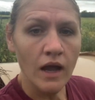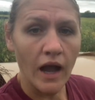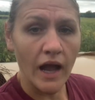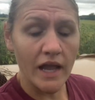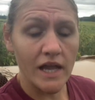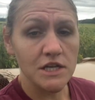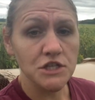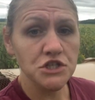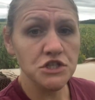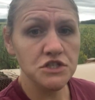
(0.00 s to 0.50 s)
I
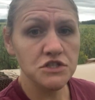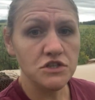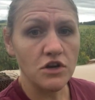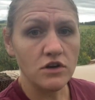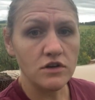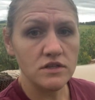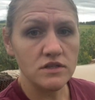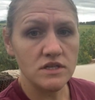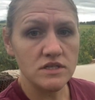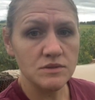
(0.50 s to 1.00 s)
actually
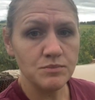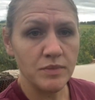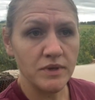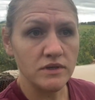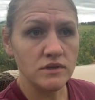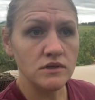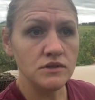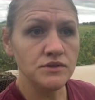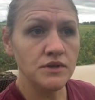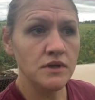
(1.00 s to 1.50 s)
started this
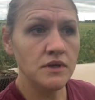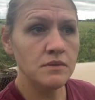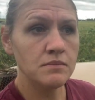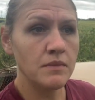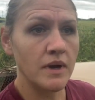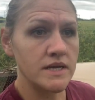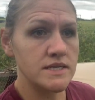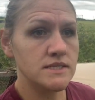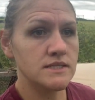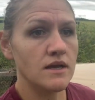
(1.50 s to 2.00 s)
build
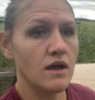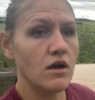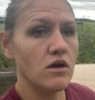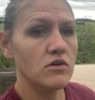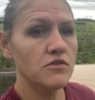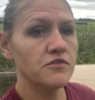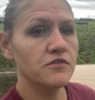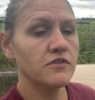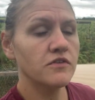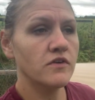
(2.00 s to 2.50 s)

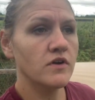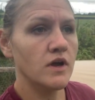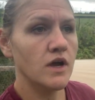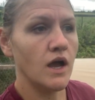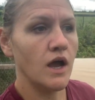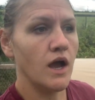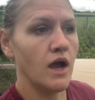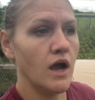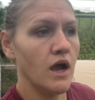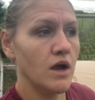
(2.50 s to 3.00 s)
myself
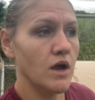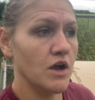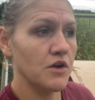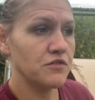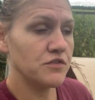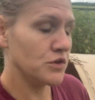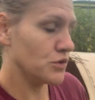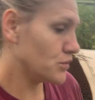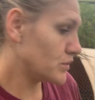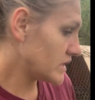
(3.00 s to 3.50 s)
a
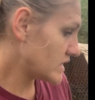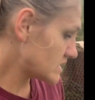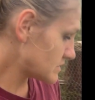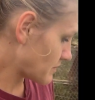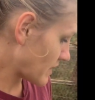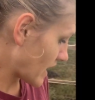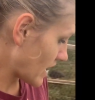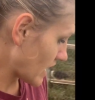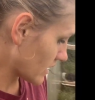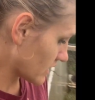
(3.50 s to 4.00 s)
few weeks
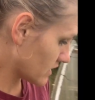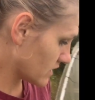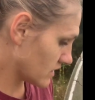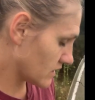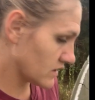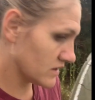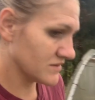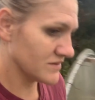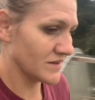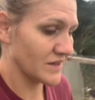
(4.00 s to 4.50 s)
back.
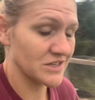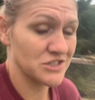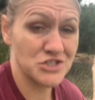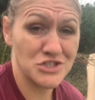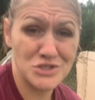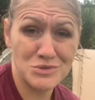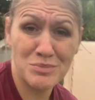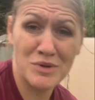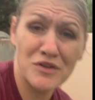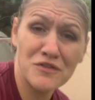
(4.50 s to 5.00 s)
Actually,
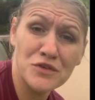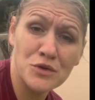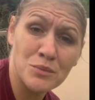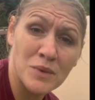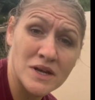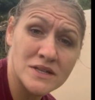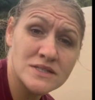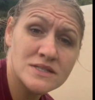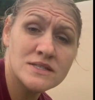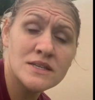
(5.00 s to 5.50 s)
it's been a few
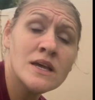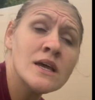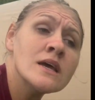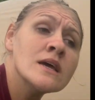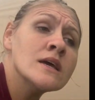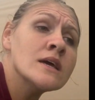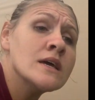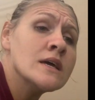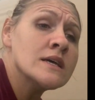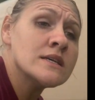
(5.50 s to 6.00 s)
months
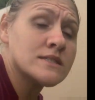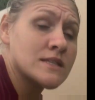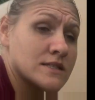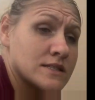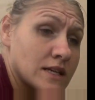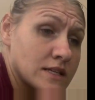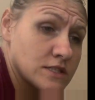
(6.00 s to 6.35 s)
since I